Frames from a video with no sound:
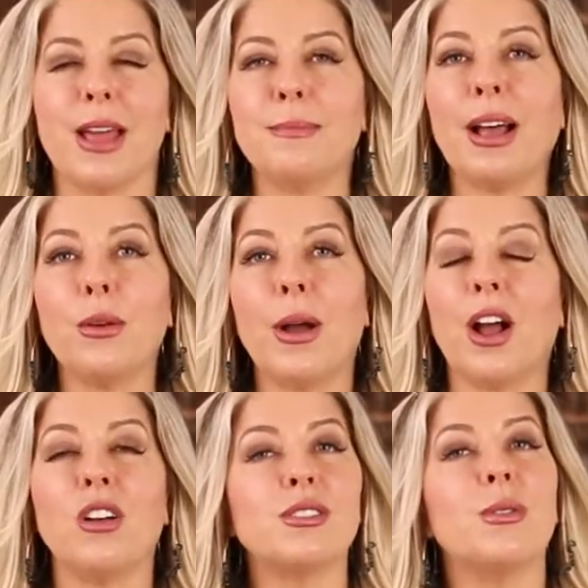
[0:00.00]
And by the way,
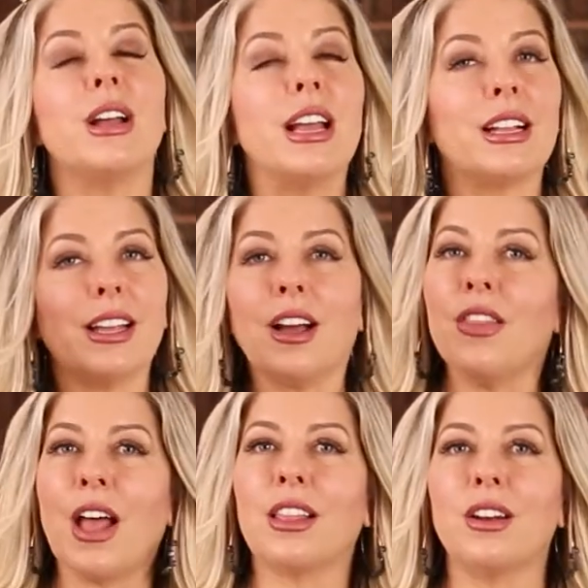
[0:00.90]
also click
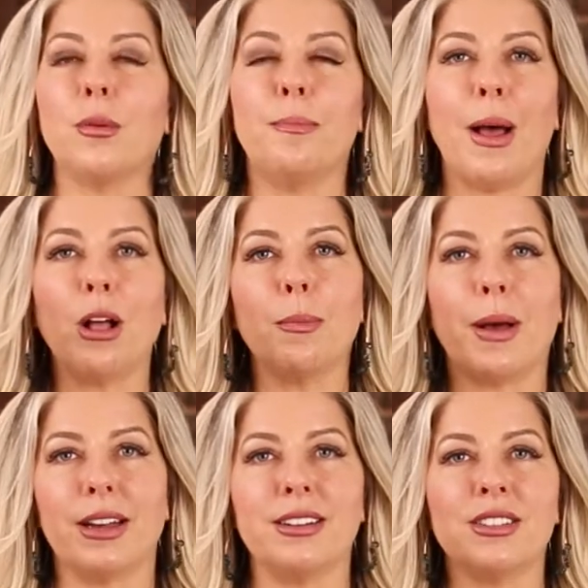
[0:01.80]
on that little bell
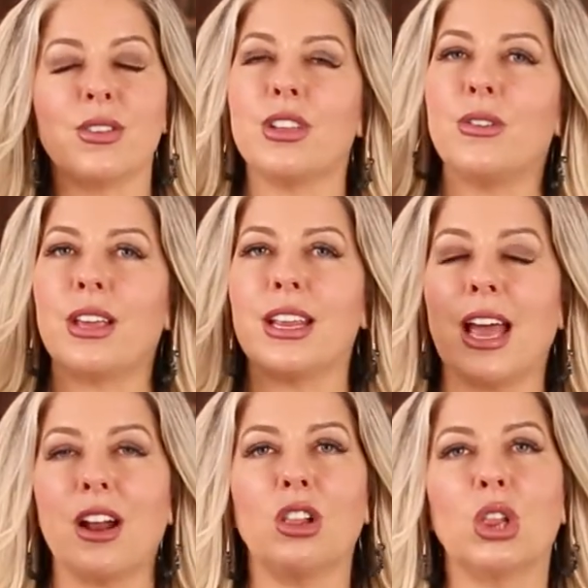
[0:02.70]
button so that you can
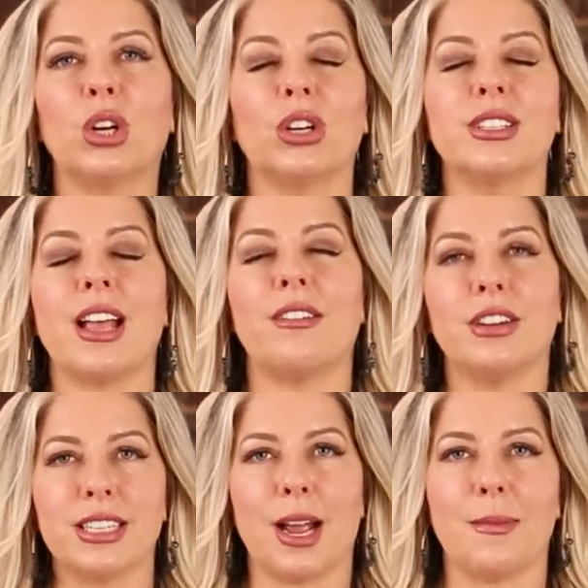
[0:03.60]
get alerts
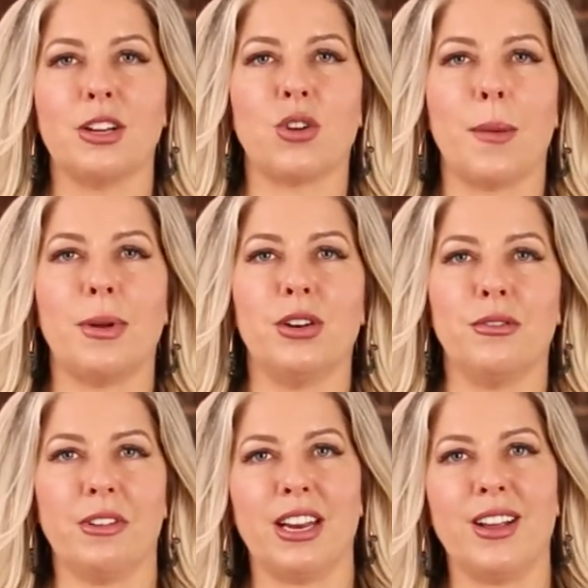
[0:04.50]
every time I drop a
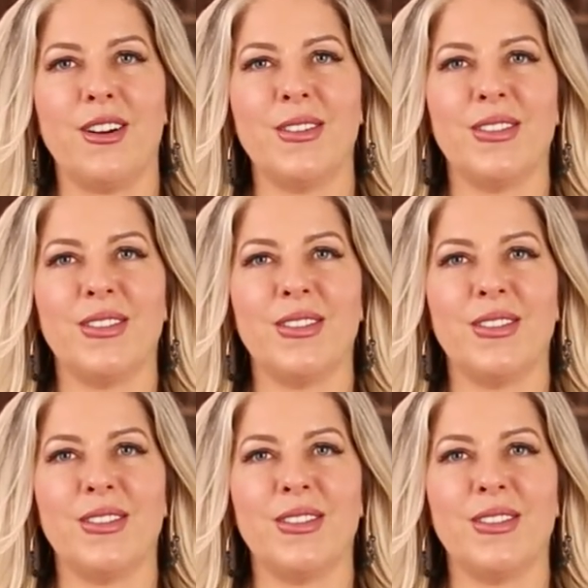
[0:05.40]
new video.